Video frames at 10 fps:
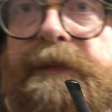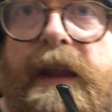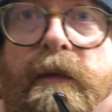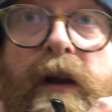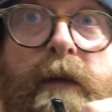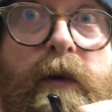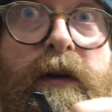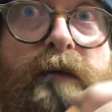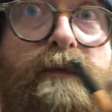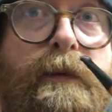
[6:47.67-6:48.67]
while I
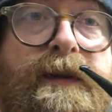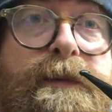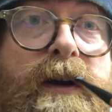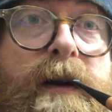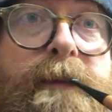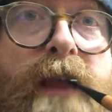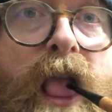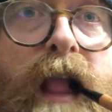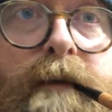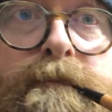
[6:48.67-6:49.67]
work on Robert's pipe.
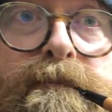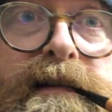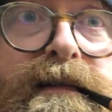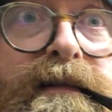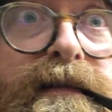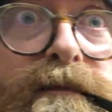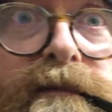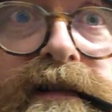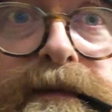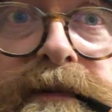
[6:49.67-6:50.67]
And another
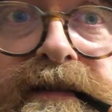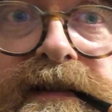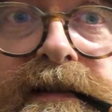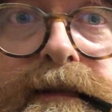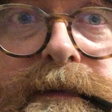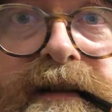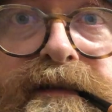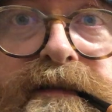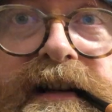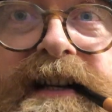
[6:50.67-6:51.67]
one that's been sat on the bench
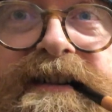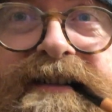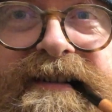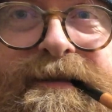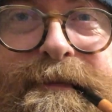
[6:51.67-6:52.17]
for ages.